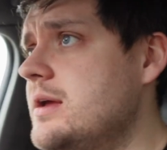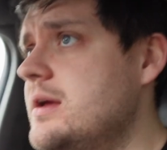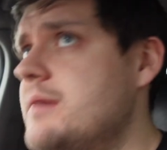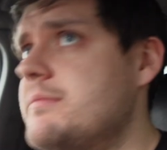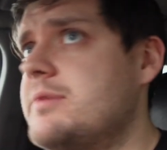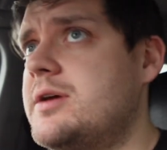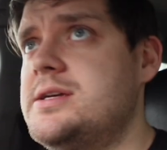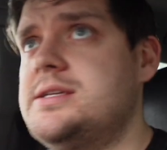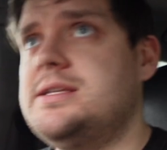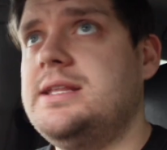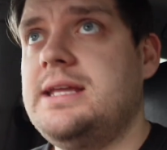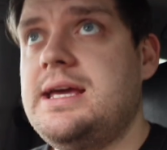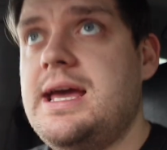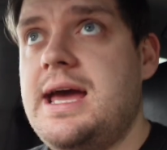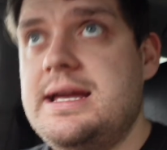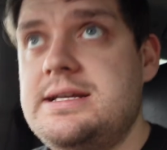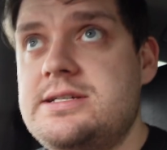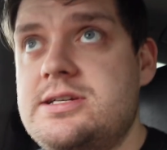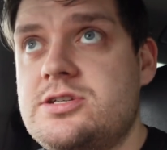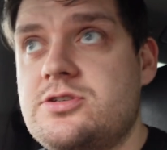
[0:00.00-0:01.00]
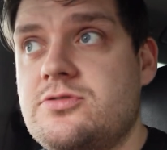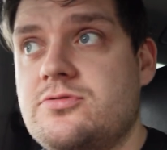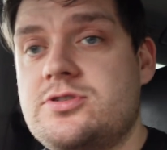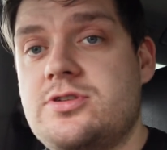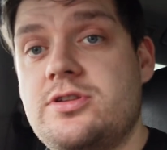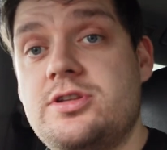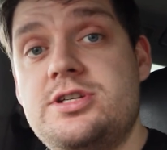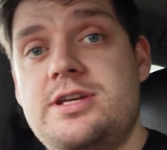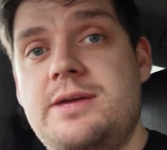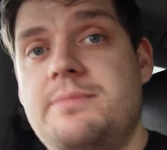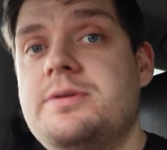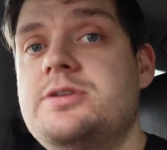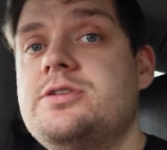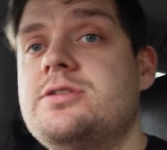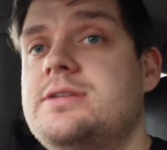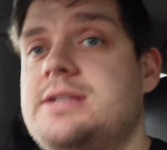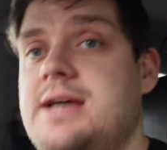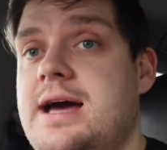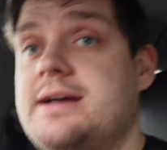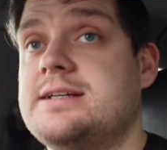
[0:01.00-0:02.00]
Because of the age, it's also the cheaper
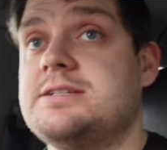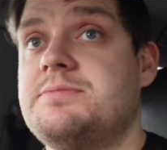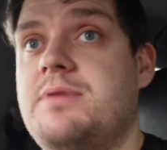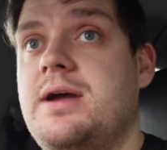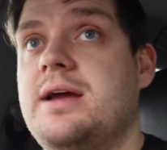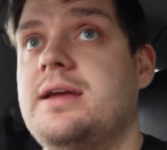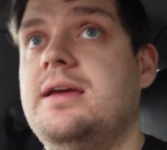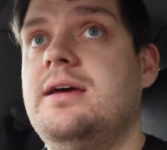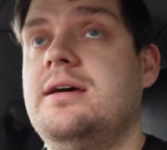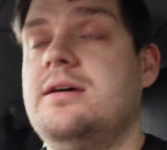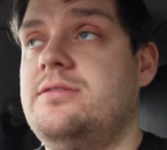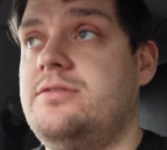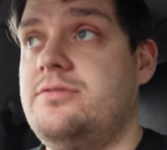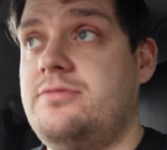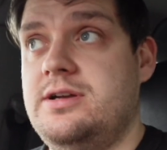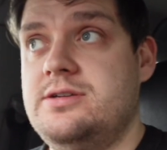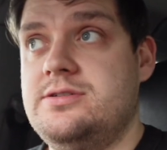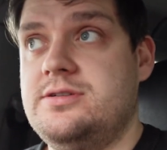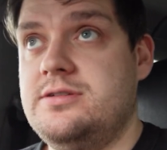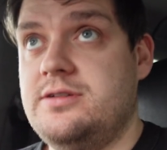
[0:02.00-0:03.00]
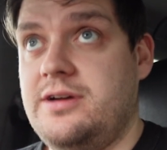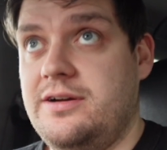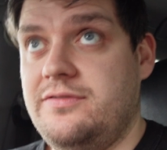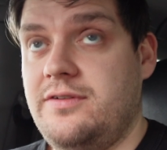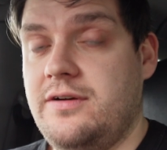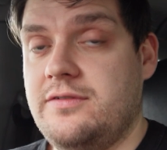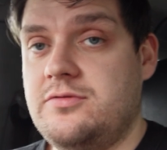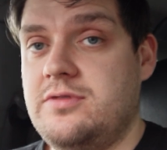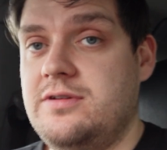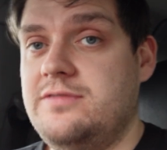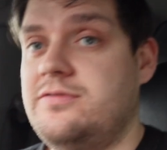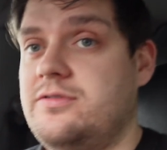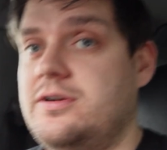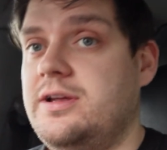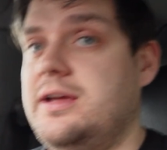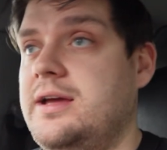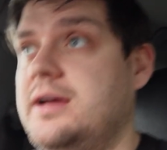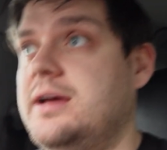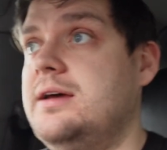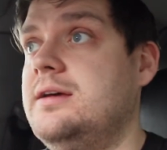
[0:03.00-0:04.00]
tax bracket at 395 quid for a
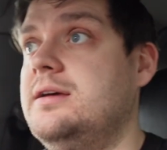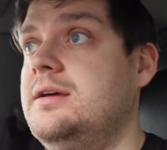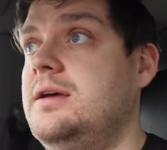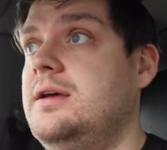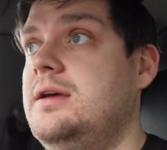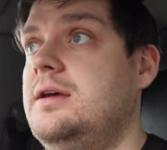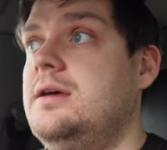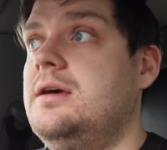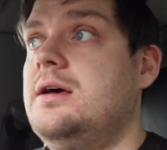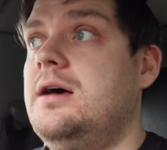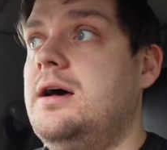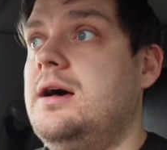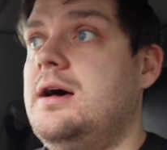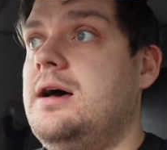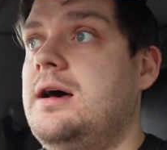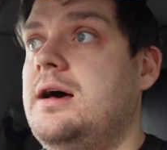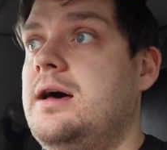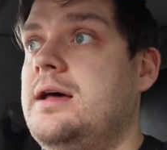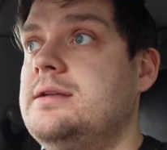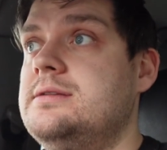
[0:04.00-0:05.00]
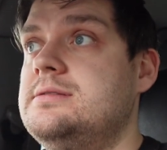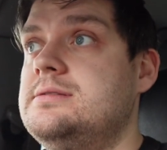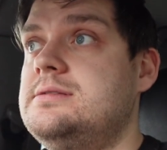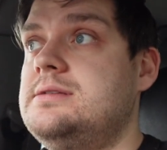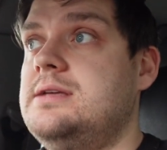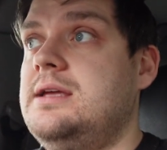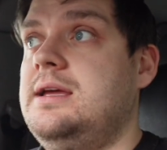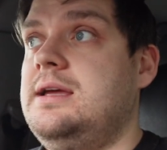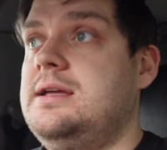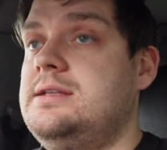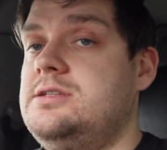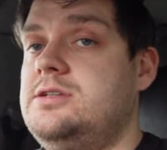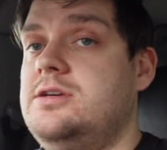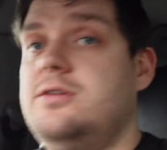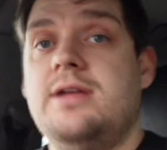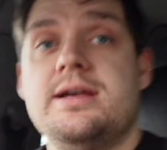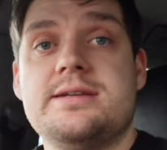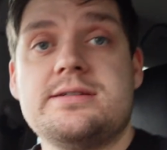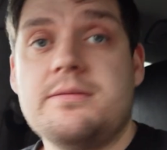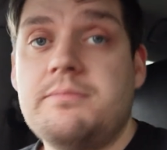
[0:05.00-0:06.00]
year, and it's
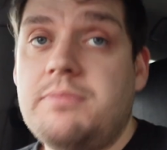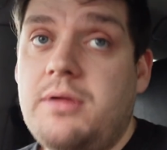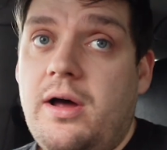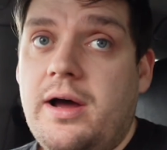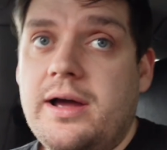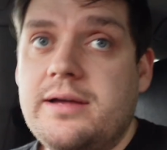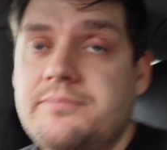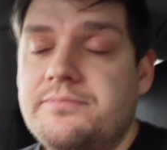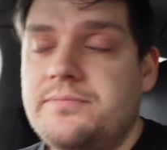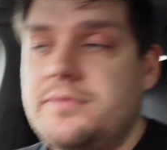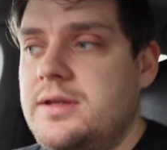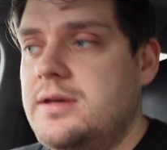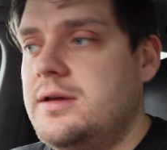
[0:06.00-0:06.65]
ULEZ compliant.